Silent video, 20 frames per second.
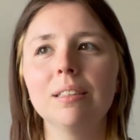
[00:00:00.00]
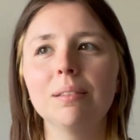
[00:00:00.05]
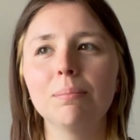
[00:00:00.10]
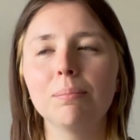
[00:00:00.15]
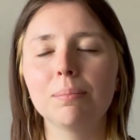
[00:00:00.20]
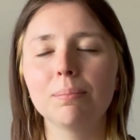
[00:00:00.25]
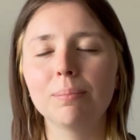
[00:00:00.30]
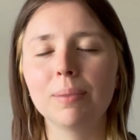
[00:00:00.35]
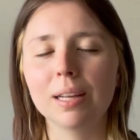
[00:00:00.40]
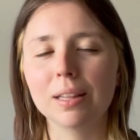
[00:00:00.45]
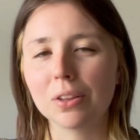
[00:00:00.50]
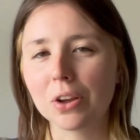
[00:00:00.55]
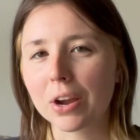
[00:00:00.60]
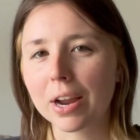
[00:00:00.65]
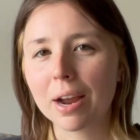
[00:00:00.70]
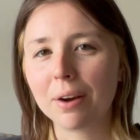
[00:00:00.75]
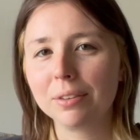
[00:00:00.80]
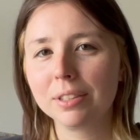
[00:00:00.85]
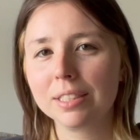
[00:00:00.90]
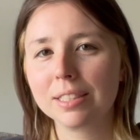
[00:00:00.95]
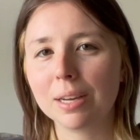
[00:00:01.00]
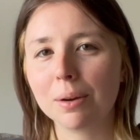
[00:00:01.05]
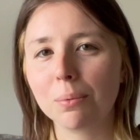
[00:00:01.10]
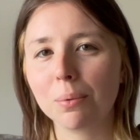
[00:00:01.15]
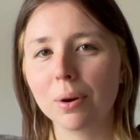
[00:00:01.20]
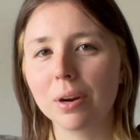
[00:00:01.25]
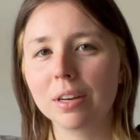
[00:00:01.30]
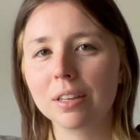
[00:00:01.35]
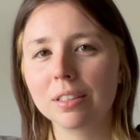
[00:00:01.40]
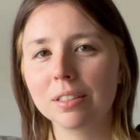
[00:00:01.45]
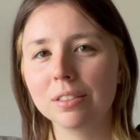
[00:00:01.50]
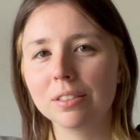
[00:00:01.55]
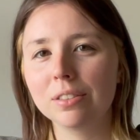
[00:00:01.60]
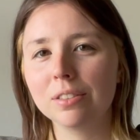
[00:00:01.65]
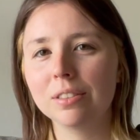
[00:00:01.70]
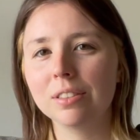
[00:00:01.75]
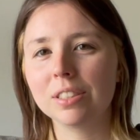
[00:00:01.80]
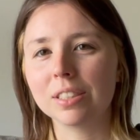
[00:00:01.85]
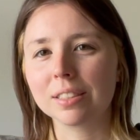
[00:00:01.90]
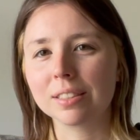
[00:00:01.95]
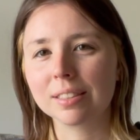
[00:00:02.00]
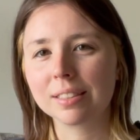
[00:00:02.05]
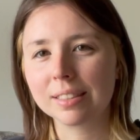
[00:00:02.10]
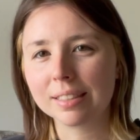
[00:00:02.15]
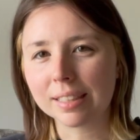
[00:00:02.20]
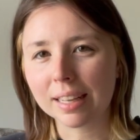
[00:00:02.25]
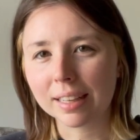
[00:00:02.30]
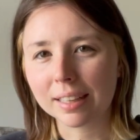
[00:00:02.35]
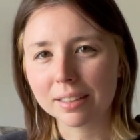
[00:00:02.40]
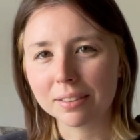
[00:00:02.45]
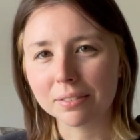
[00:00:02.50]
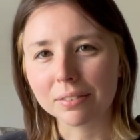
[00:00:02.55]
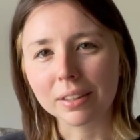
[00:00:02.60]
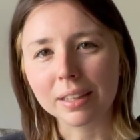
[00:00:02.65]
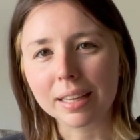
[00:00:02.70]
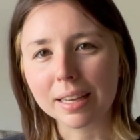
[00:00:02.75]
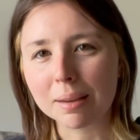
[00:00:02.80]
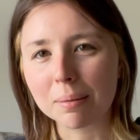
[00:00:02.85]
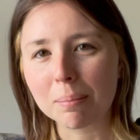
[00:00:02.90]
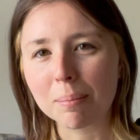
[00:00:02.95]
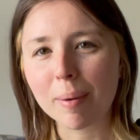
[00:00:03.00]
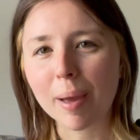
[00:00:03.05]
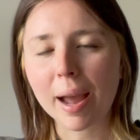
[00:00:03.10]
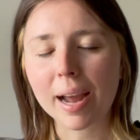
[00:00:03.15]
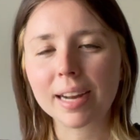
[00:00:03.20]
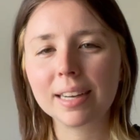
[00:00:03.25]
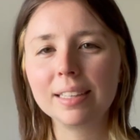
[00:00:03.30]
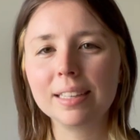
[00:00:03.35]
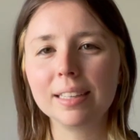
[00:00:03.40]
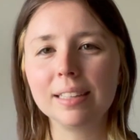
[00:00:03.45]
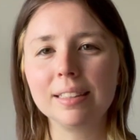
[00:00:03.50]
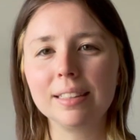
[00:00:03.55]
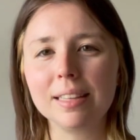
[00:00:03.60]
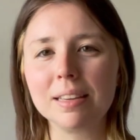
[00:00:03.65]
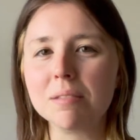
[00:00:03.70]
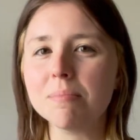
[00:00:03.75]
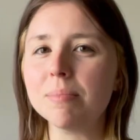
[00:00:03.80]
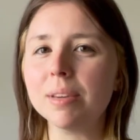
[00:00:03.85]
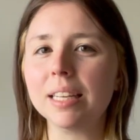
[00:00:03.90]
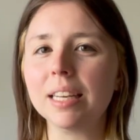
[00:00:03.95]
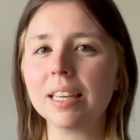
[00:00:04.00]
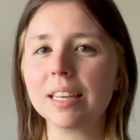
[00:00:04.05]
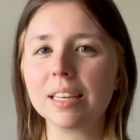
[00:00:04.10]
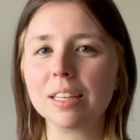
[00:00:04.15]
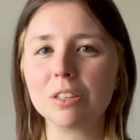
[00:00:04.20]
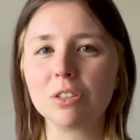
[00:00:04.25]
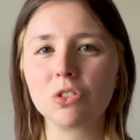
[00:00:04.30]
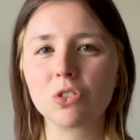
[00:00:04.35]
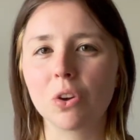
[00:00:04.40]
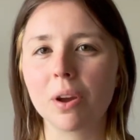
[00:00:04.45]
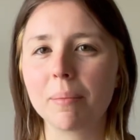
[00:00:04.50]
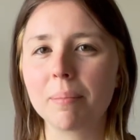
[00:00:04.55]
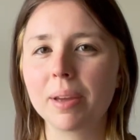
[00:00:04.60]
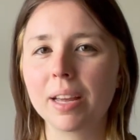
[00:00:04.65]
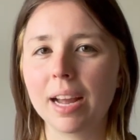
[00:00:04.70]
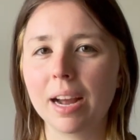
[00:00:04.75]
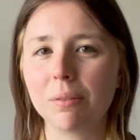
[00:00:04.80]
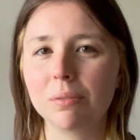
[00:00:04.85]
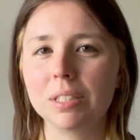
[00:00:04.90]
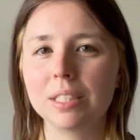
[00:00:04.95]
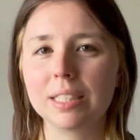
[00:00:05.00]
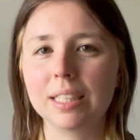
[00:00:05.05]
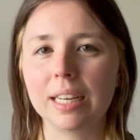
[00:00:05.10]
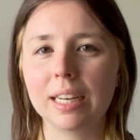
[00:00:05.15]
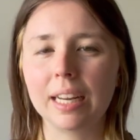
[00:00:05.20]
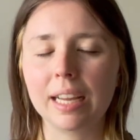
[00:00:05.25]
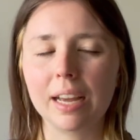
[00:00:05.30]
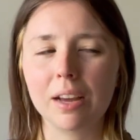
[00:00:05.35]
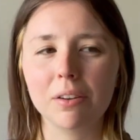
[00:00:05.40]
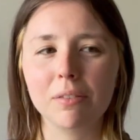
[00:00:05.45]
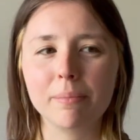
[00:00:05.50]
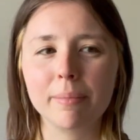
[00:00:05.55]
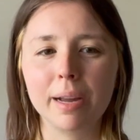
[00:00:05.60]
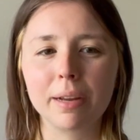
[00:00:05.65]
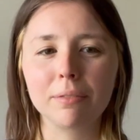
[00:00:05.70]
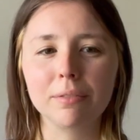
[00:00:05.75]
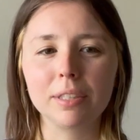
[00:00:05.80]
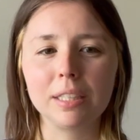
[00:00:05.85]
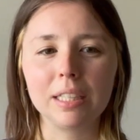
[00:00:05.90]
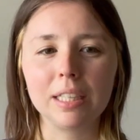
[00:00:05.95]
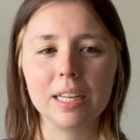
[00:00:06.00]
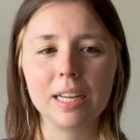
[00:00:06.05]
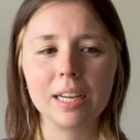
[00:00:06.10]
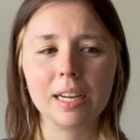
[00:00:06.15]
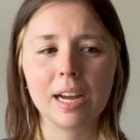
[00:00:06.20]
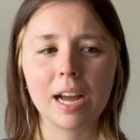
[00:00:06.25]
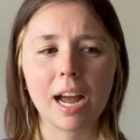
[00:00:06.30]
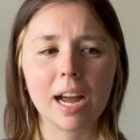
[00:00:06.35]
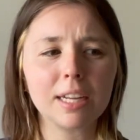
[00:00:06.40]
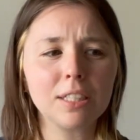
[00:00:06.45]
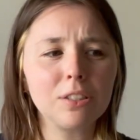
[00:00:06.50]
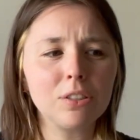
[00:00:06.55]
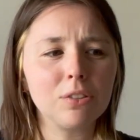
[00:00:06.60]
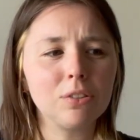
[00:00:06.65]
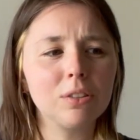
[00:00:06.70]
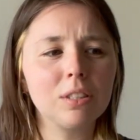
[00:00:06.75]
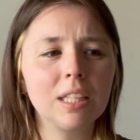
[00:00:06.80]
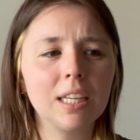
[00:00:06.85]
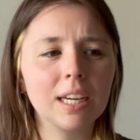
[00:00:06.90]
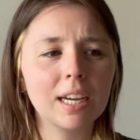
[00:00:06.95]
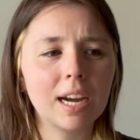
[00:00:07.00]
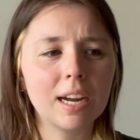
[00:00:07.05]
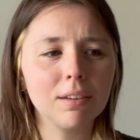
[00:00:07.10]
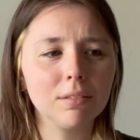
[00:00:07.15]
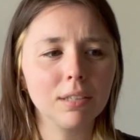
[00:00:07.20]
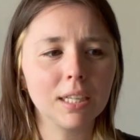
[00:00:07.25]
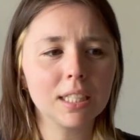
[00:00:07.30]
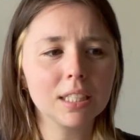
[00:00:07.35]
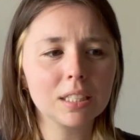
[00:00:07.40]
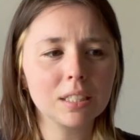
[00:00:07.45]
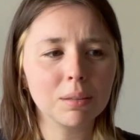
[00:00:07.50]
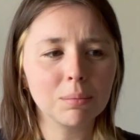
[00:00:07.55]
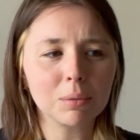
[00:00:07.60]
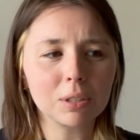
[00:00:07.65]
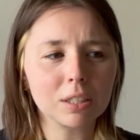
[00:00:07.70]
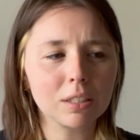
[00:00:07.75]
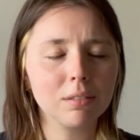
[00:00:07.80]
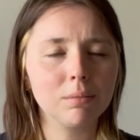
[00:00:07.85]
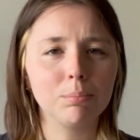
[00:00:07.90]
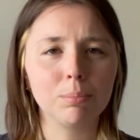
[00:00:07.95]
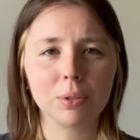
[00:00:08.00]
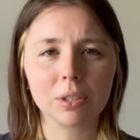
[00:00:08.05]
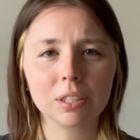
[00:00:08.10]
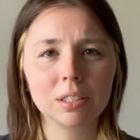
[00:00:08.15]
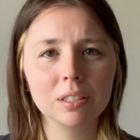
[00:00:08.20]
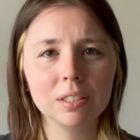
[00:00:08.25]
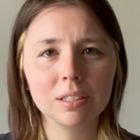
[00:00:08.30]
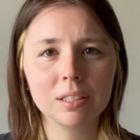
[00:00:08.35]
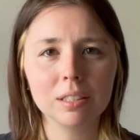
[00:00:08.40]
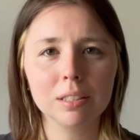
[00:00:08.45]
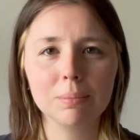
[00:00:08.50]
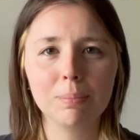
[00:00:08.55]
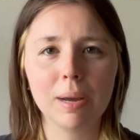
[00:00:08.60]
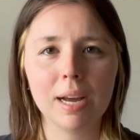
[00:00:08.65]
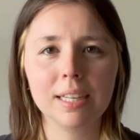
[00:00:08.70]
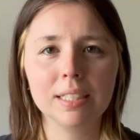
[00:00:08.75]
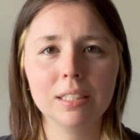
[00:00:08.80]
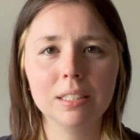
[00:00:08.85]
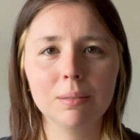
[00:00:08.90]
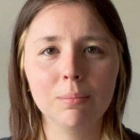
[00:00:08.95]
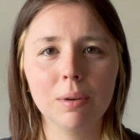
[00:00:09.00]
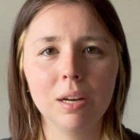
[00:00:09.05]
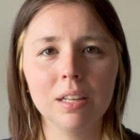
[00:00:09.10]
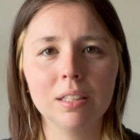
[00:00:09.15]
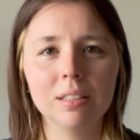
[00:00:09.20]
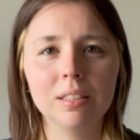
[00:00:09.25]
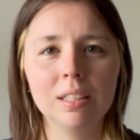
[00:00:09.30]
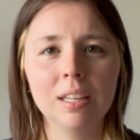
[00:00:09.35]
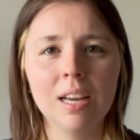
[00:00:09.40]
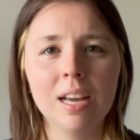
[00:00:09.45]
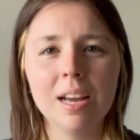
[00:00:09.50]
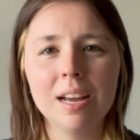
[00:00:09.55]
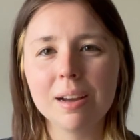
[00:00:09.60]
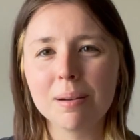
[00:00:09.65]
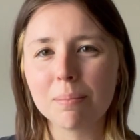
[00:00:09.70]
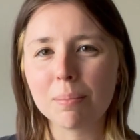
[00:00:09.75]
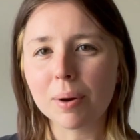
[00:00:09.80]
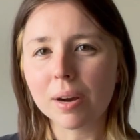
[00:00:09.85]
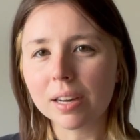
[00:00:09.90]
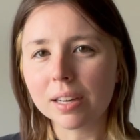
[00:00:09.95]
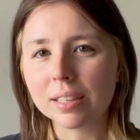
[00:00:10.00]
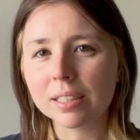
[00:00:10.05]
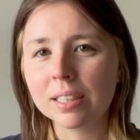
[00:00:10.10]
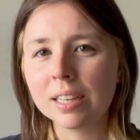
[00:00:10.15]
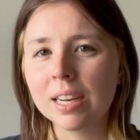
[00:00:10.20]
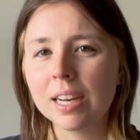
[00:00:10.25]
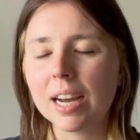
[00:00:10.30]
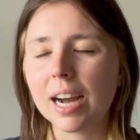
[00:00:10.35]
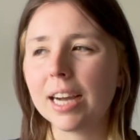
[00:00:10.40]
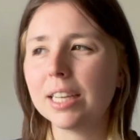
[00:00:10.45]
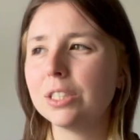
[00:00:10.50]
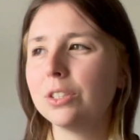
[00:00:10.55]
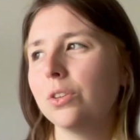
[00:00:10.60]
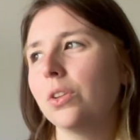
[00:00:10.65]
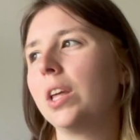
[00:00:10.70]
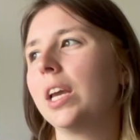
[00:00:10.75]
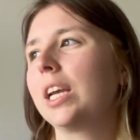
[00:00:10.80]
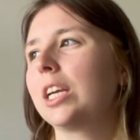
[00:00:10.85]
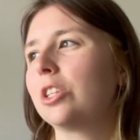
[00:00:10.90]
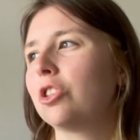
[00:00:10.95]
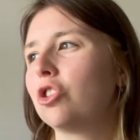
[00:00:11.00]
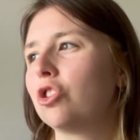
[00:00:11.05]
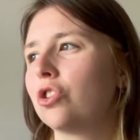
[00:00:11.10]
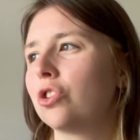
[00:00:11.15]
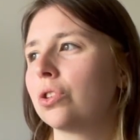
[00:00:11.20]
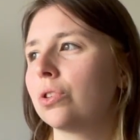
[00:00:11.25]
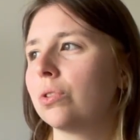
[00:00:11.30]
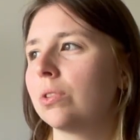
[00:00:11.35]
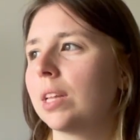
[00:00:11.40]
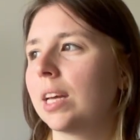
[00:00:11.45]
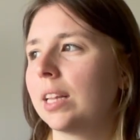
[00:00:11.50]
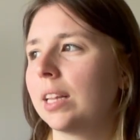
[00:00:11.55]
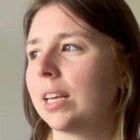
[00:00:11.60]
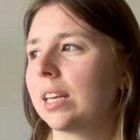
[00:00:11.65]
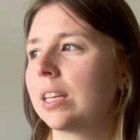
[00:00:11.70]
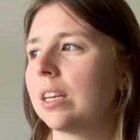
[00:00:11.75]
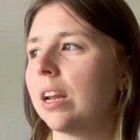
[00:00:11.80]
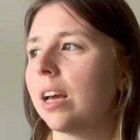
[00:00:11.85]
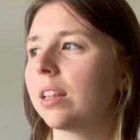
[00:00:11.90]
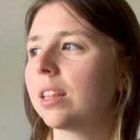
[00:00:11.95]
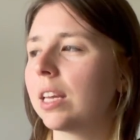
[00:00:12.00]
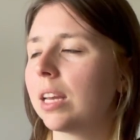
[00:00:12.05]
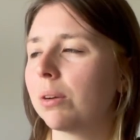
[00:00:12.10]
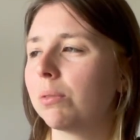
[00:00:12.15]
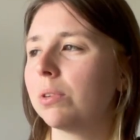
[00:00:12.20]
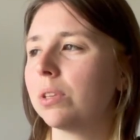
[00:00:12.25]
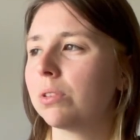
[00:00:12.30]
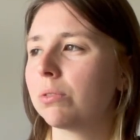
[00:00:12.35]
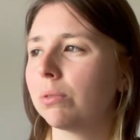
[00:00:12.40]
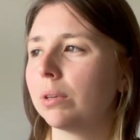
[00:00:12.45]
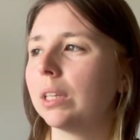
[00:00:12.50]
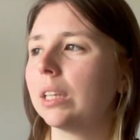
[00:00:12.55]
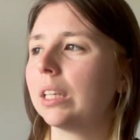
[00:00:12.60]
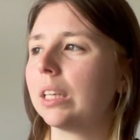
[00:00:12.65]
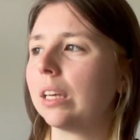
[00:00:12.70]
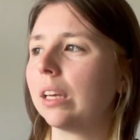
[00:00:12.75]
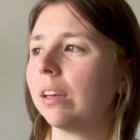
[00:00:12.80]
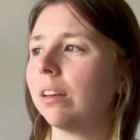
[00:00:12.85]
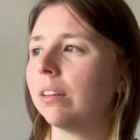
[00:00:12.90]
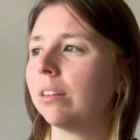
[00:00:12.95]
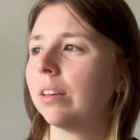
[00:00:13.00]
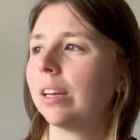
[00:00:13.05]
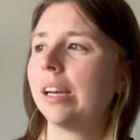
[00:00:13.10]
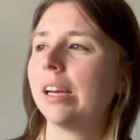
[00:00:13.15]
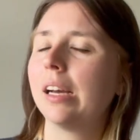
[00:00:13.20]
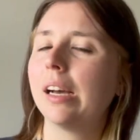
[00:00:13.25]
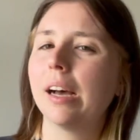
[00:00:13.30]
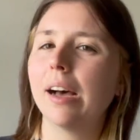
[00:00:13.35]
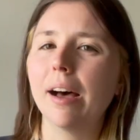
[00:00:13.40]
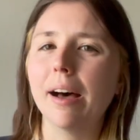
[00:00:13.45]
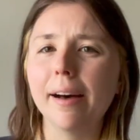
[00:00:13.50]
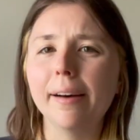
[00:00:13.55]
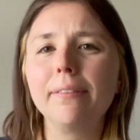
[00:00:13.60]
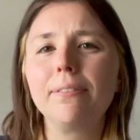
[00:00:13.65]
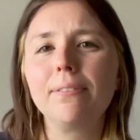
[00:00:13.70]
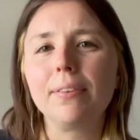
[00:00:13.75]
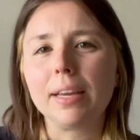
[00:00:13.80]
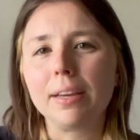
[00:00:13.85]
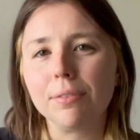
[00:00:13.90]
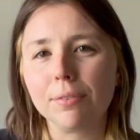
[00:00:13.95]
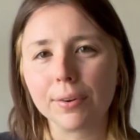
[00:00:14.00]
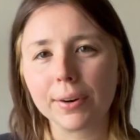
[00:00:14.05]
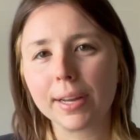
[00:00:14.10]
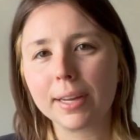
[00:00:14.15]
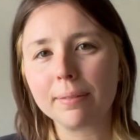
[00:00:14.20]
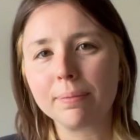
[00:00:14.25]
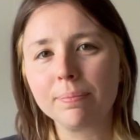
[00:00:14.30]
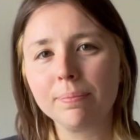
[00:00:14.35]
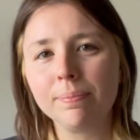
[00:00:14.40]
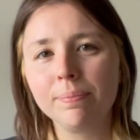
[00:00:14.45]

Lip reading: my long hours at work just negatively impacted the immediate enjoyment I was getting out of my reading. I do think I read some good books this past month, but I do think it's true that like nothing was really a favorite.